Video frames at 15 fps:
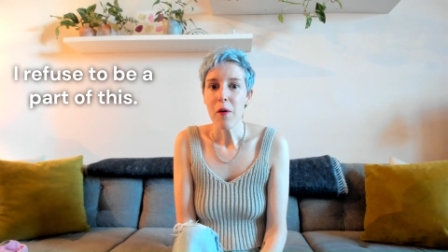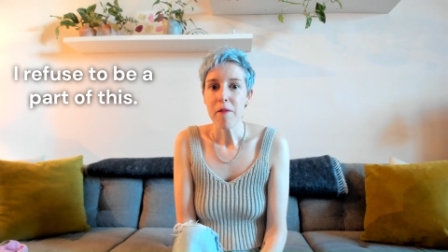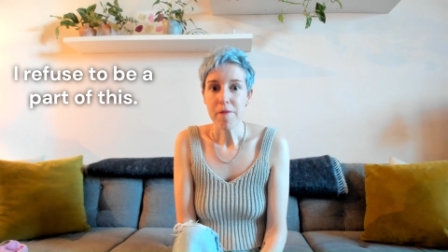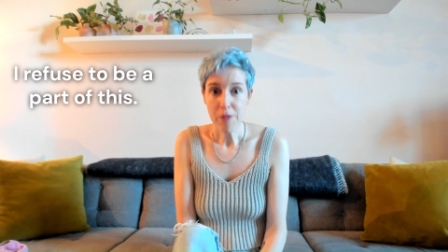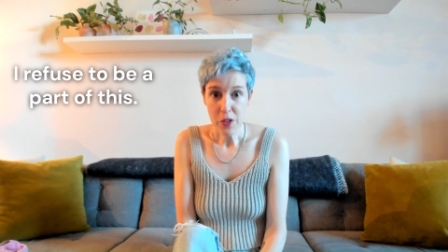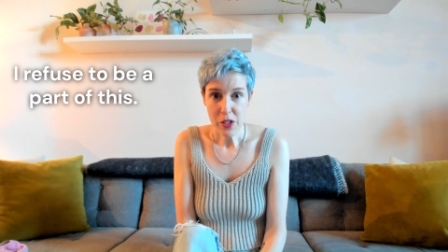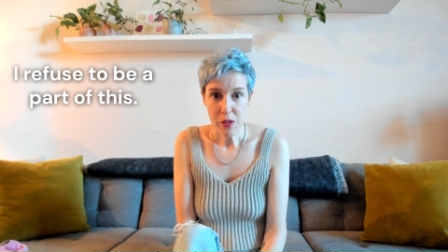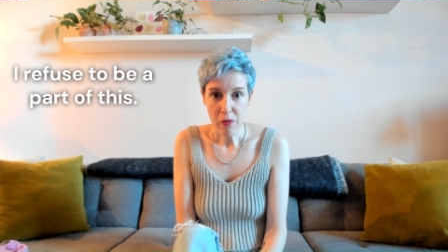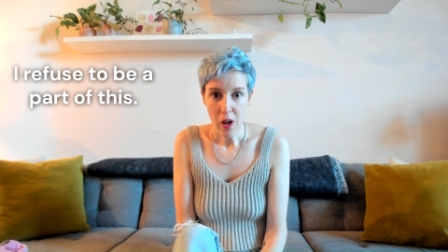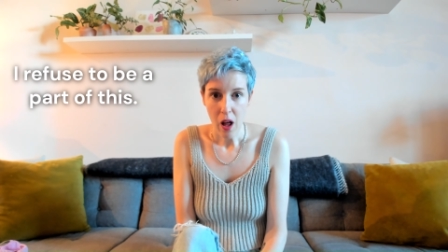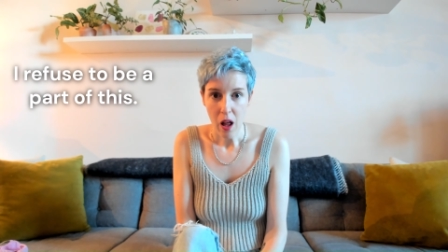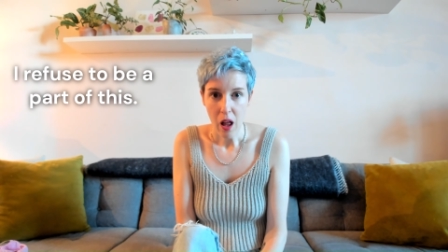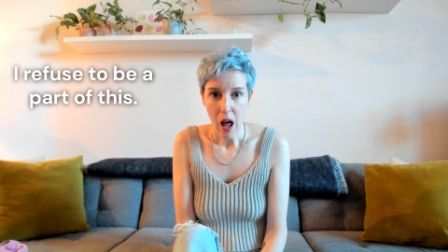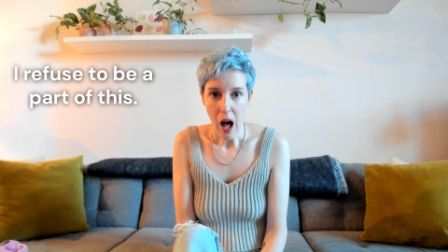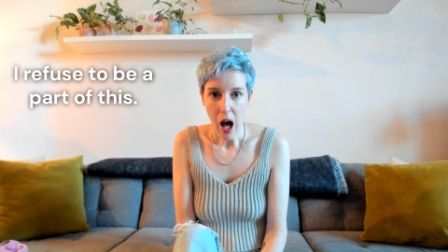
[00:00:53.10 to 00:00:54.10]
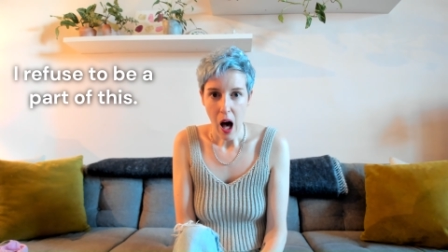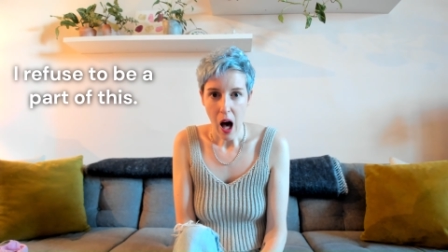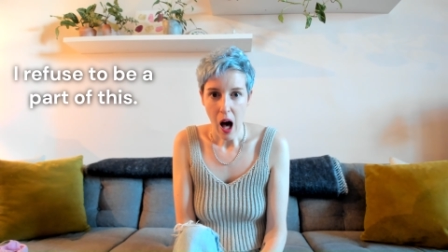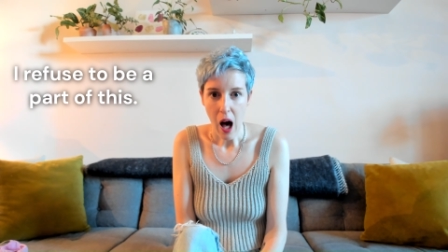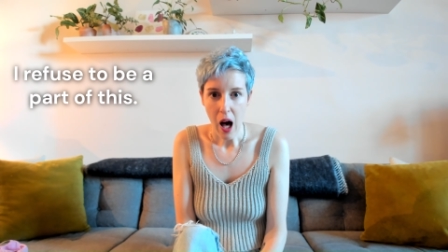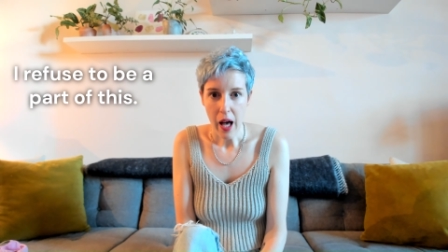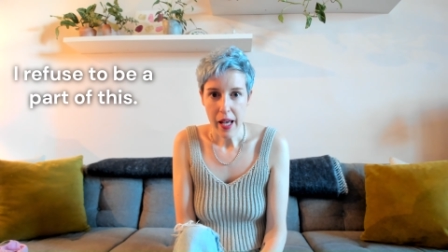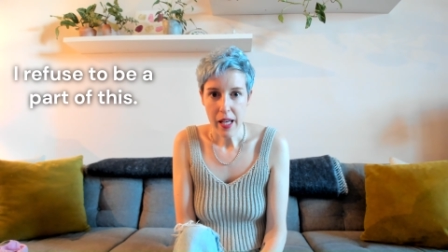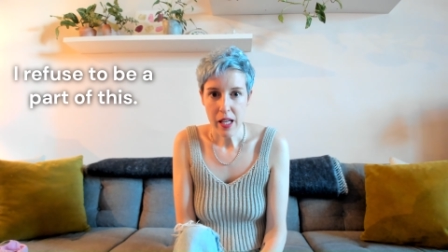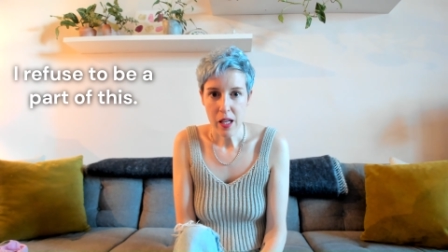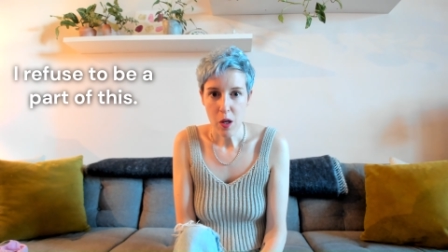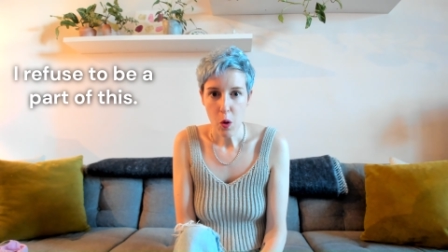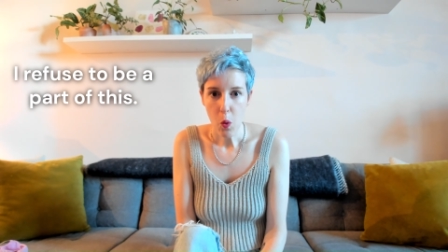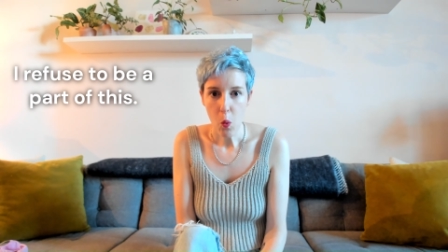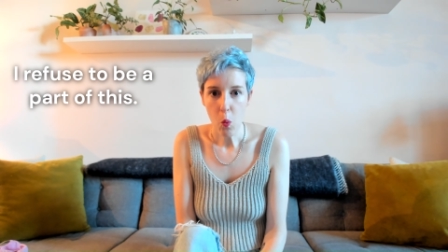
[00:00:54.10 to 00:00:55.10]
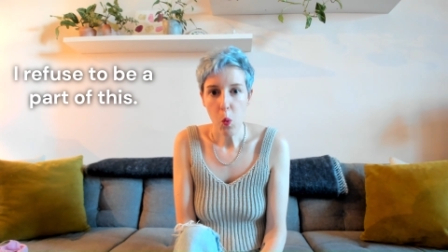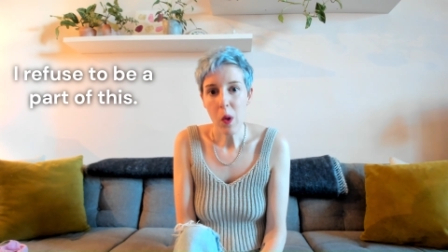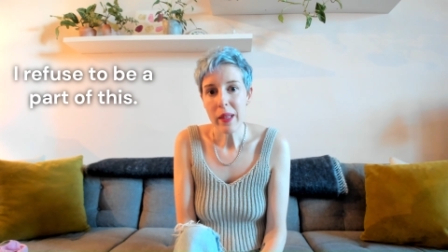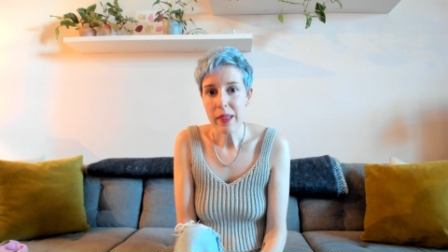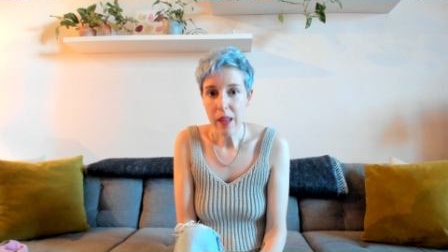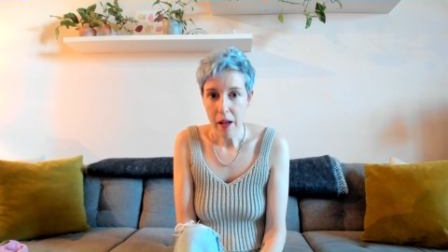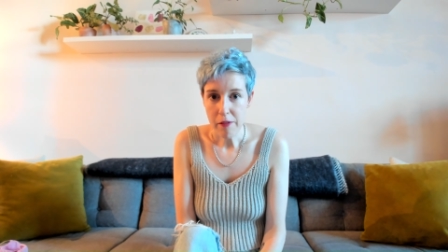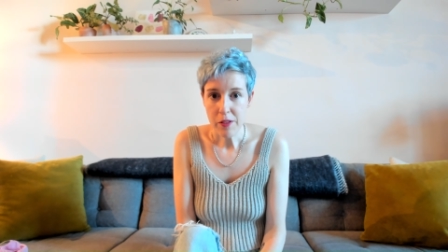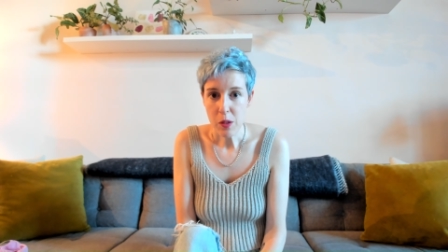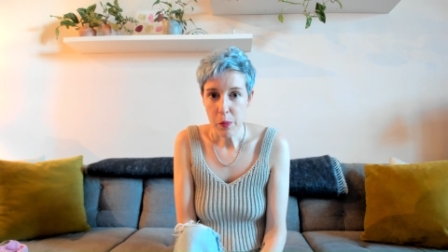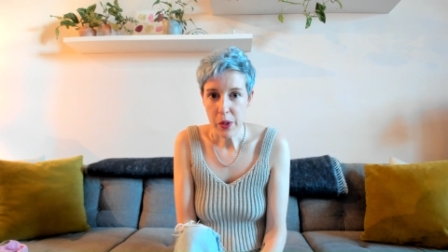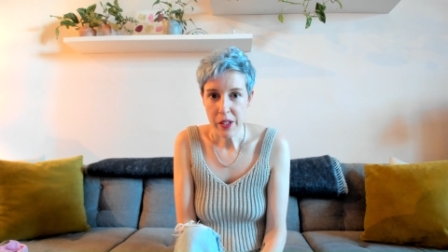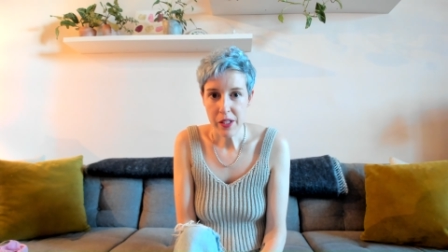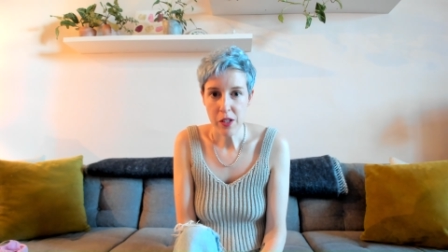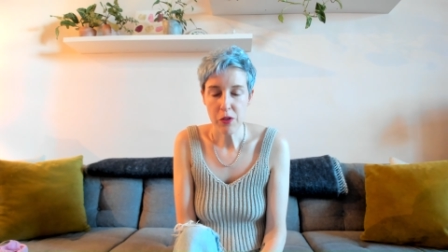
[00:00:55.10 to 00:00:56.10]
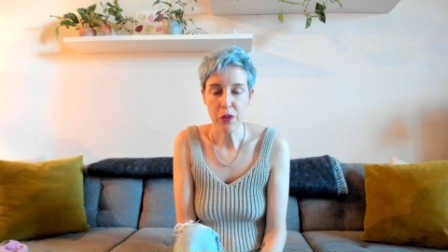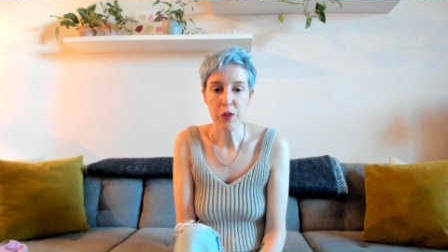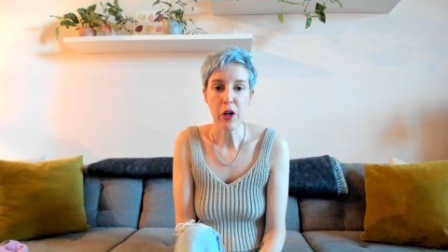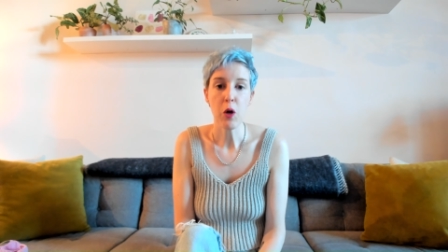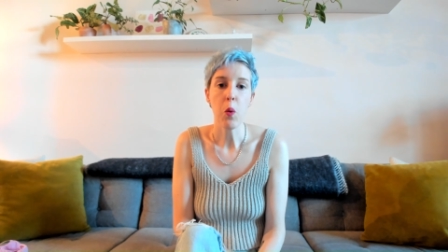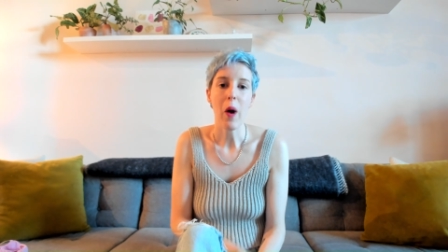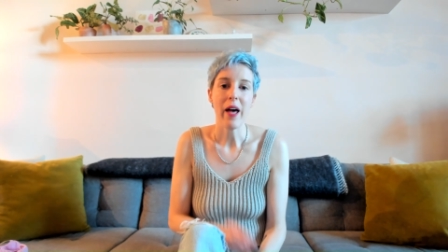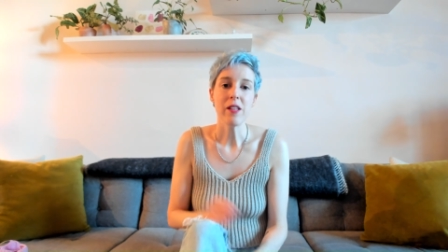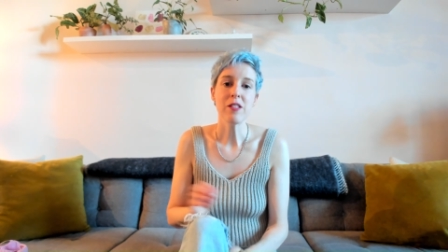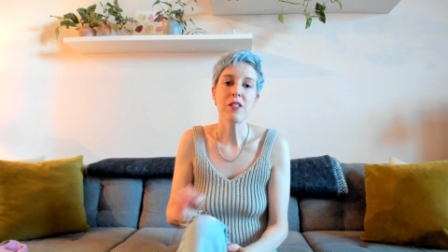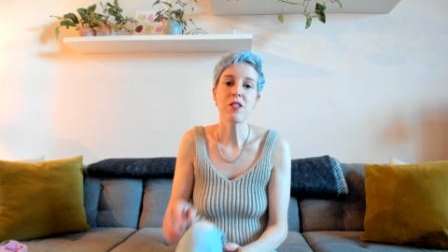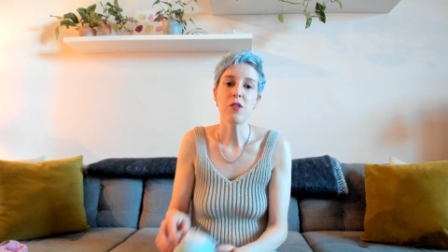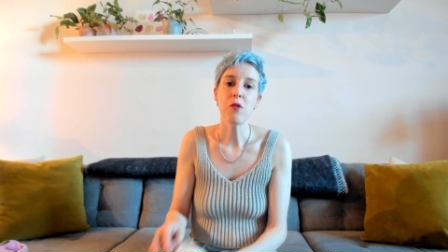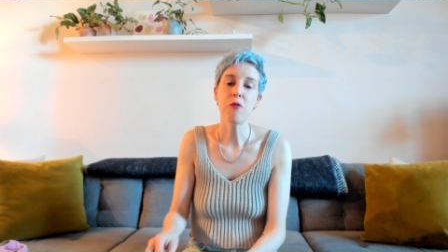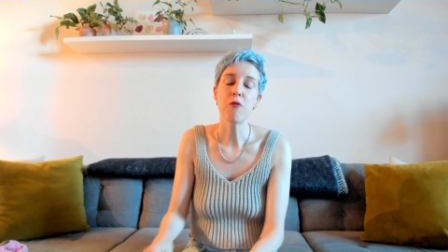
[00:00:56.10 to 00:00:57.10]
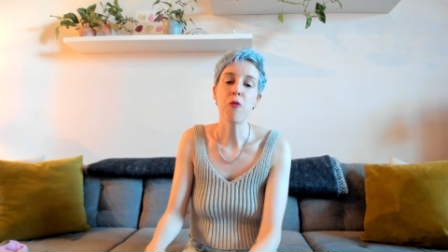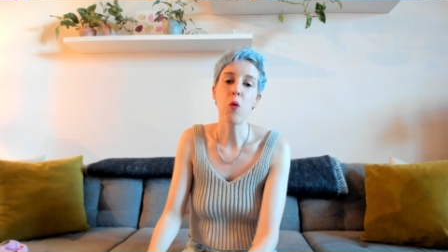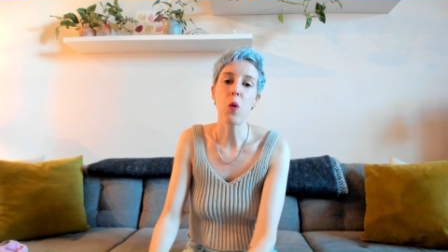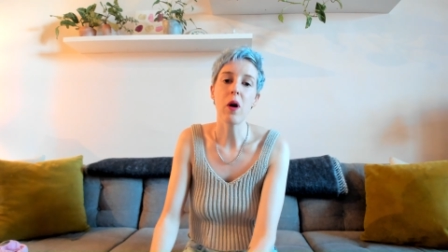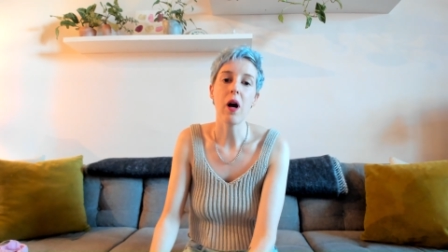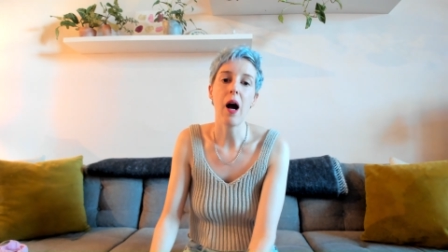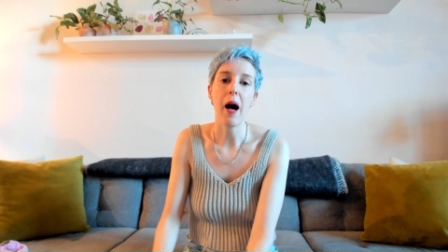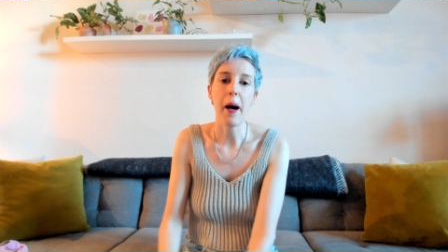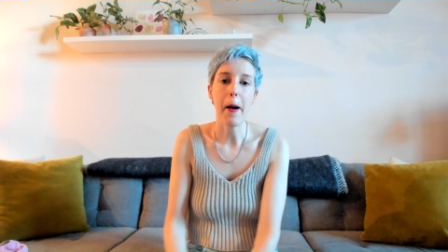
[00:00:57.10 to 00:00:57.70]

First of all, I would love to put in a request for